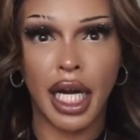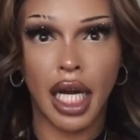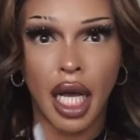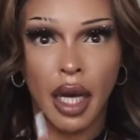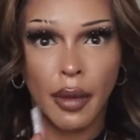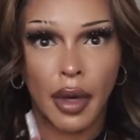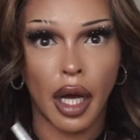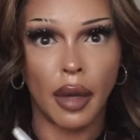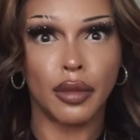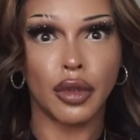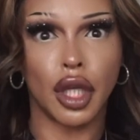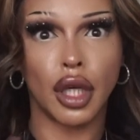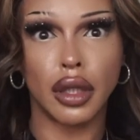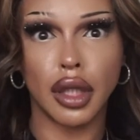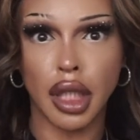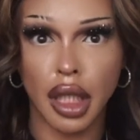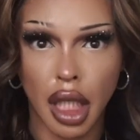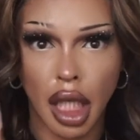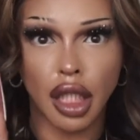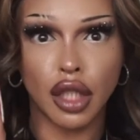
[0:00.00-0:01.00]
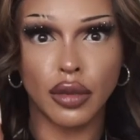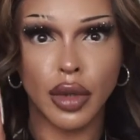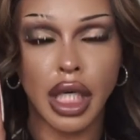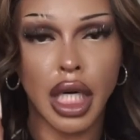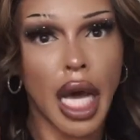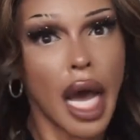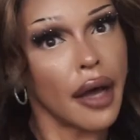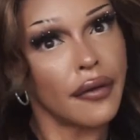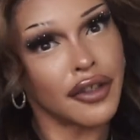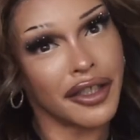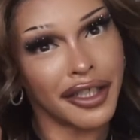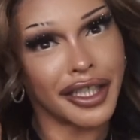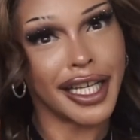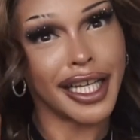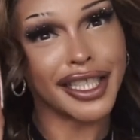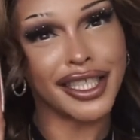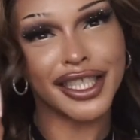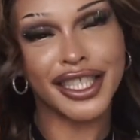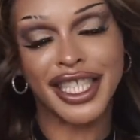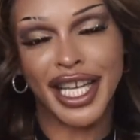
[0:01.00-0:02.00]
and I'm uploading another one after
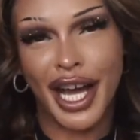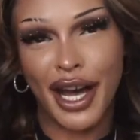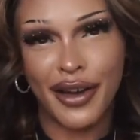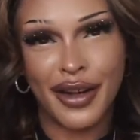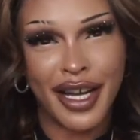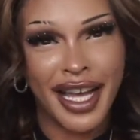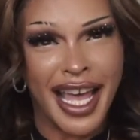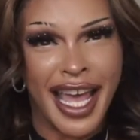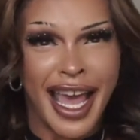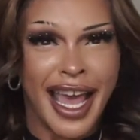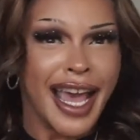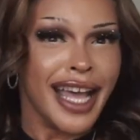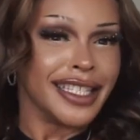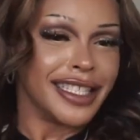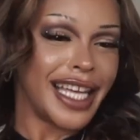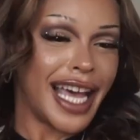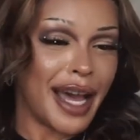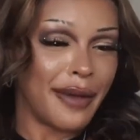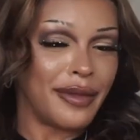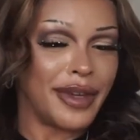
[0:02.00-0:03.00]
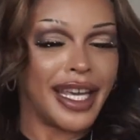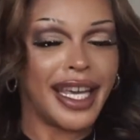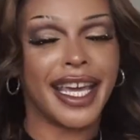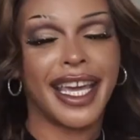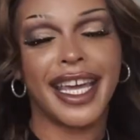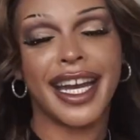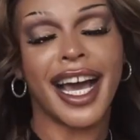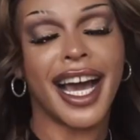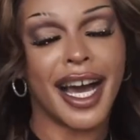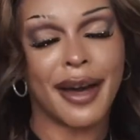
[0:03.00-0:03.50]
this, so tap in.